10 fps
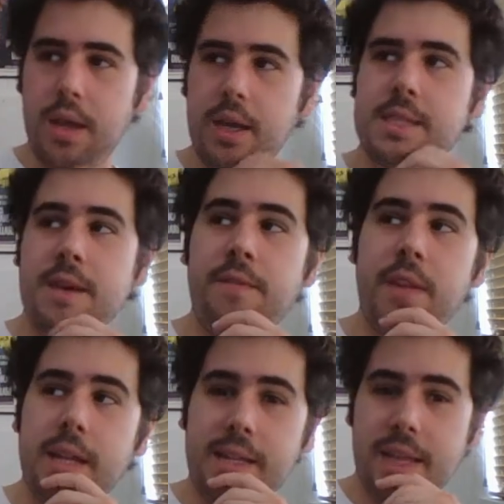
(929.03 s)
It's
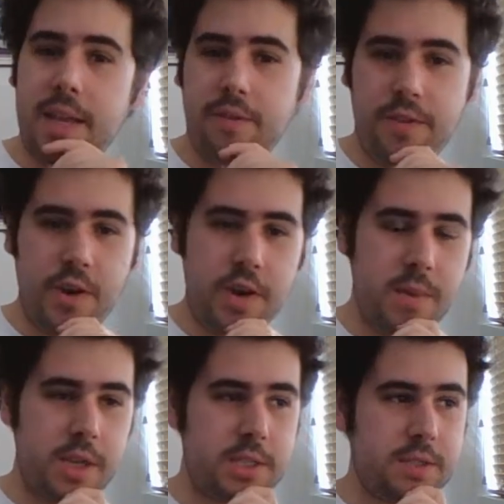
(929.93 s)
something that I liked very
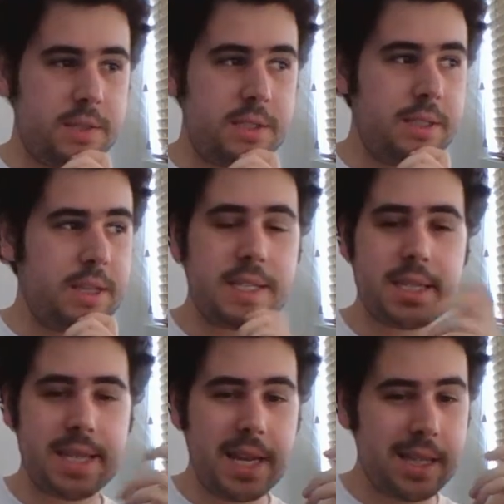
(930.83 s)
much. I mean, as
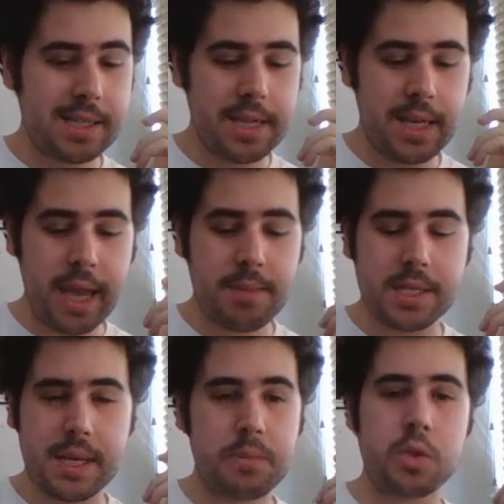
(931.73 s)
I said, it, the game
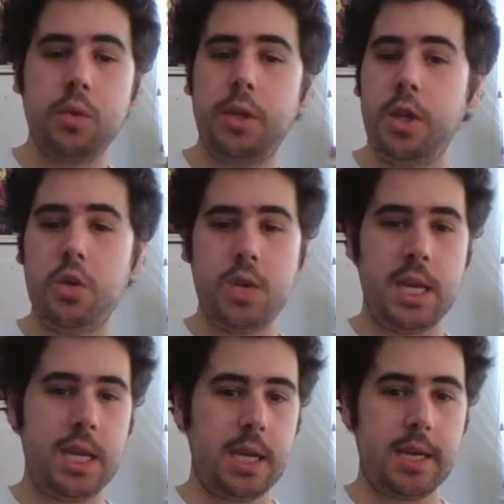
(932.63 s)
is absolutely
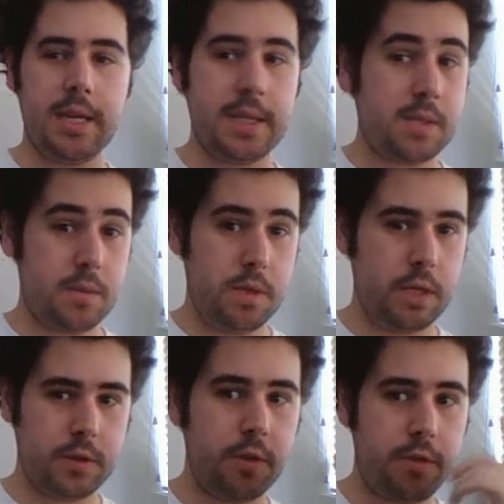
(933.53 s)
unique, and that's
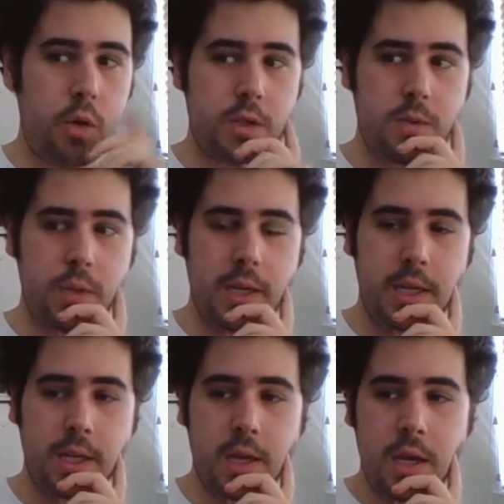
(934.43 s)
of course a
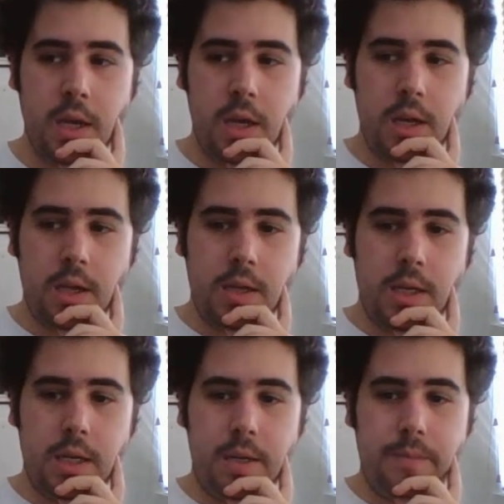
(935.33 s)
really
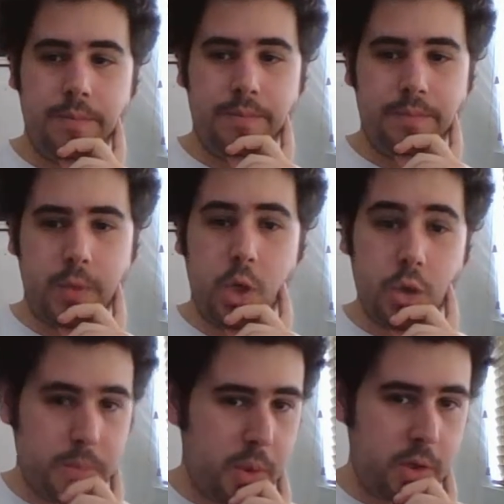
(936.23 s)
um,
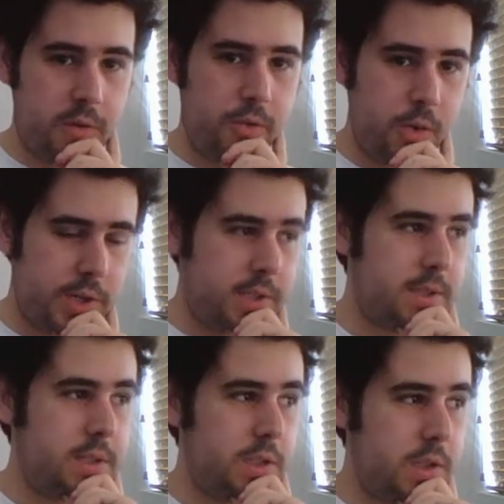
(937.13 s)
good point for it
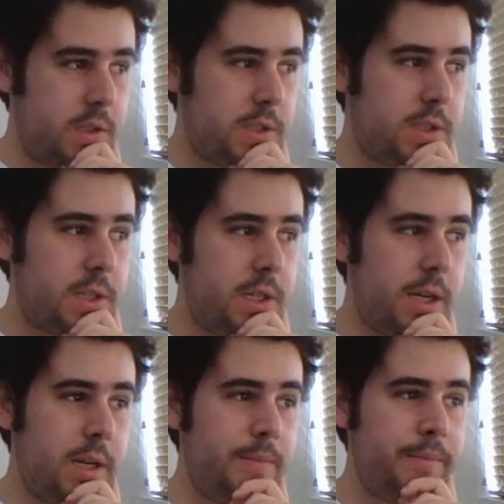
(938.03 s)
because
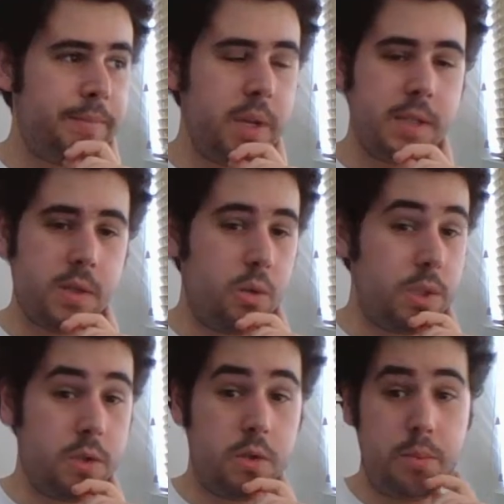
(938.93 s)
um, it's
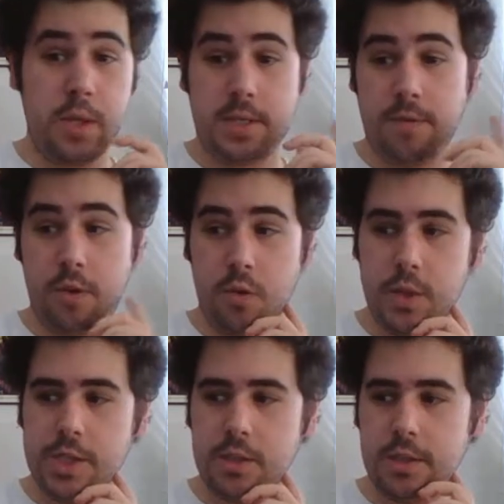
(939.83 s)
always good to play something
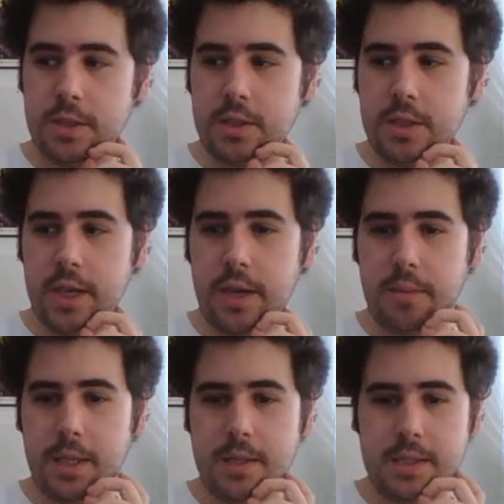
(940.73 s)
original here and there.
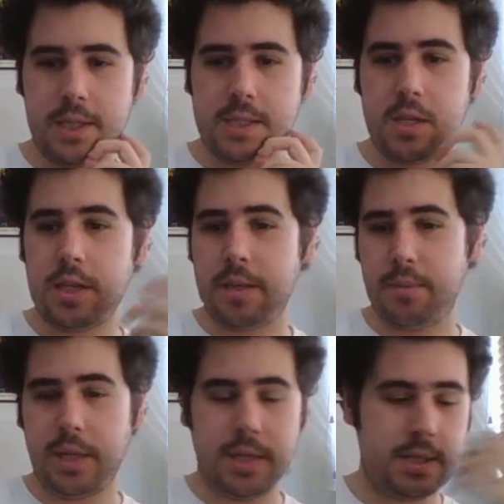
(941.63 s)
But it's not that I
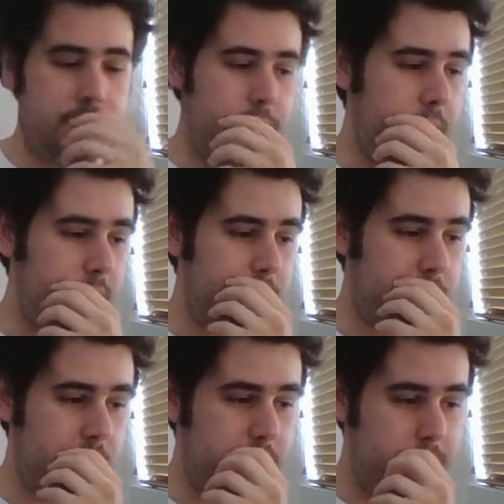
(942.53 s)
play the same thing over
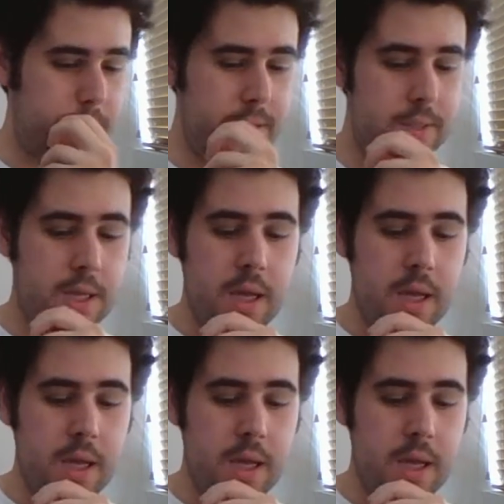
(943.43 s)
and over, but